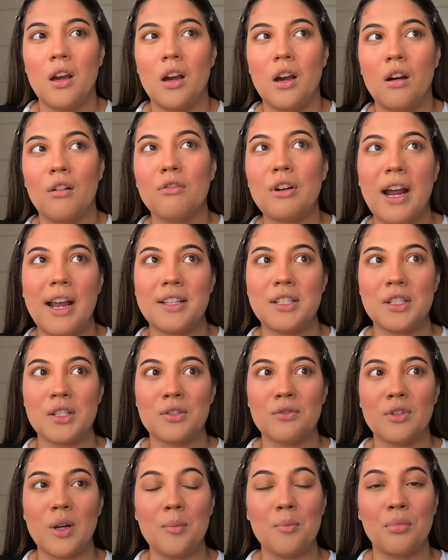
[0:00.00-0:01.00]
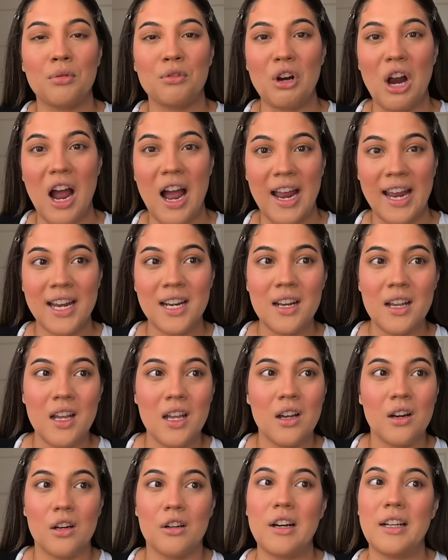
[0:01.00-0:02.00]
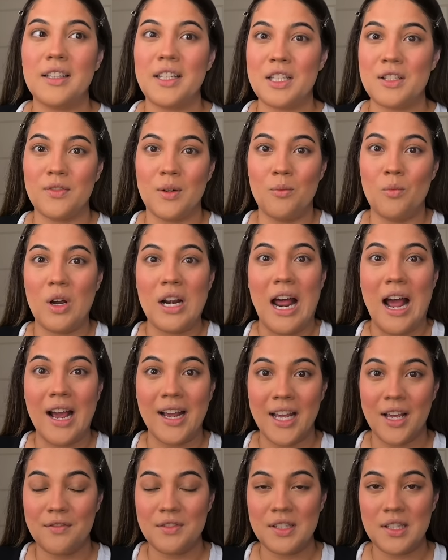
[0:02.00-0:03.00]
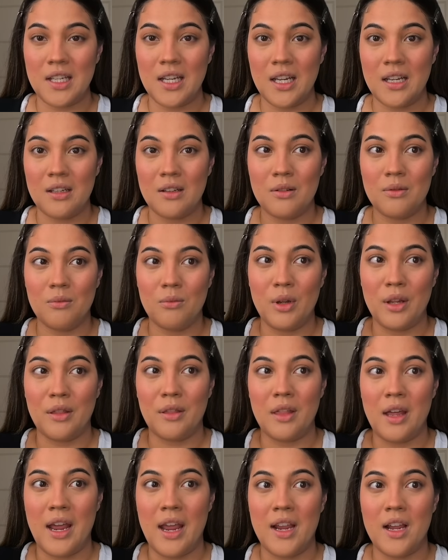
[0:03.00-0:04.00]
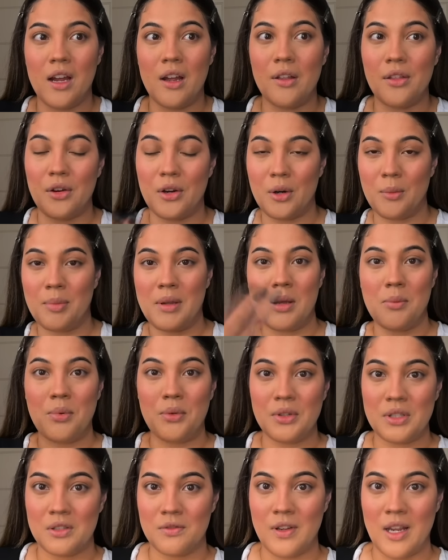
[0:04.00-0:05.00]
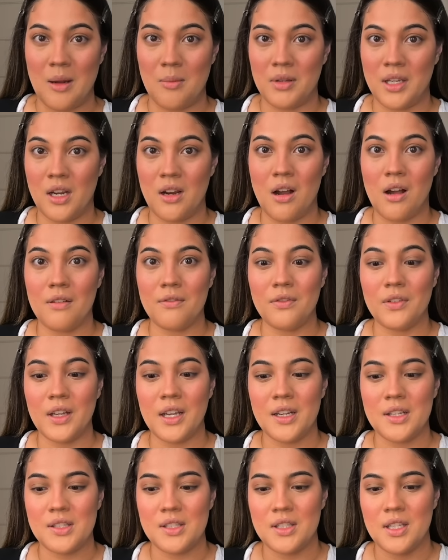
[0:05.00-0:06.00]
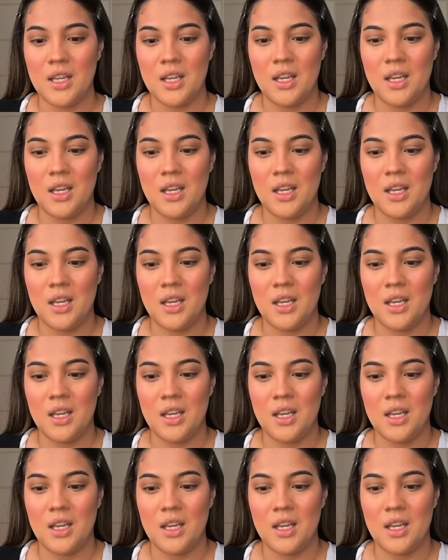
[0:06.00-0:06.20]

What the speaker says: arises from pride, or at least from what I have seen with like other people's family conflicts,